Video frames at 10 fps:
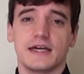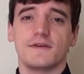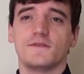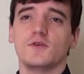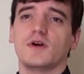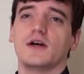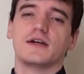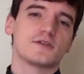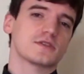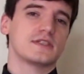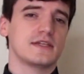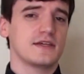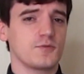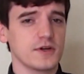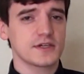if you are interested
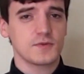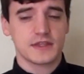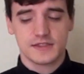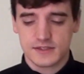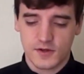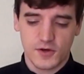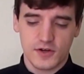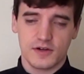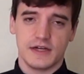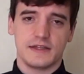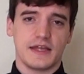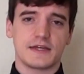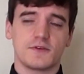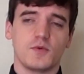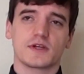in working with us, or
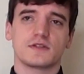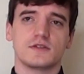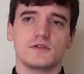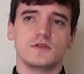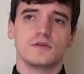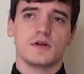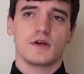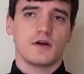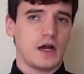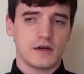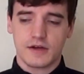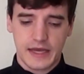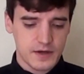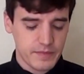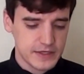like if you want to do art
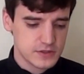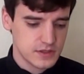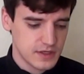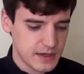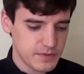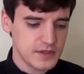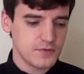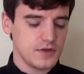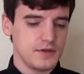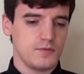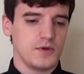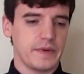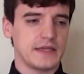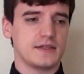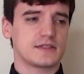animation, I believe we
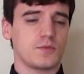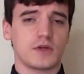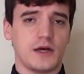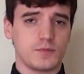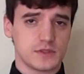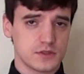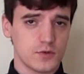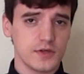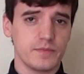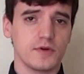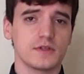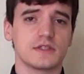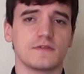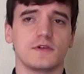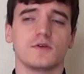might need someone to help with
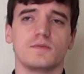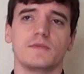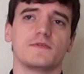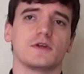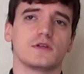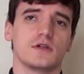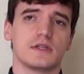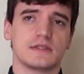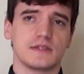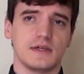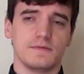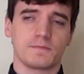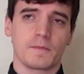storyboards if you're good at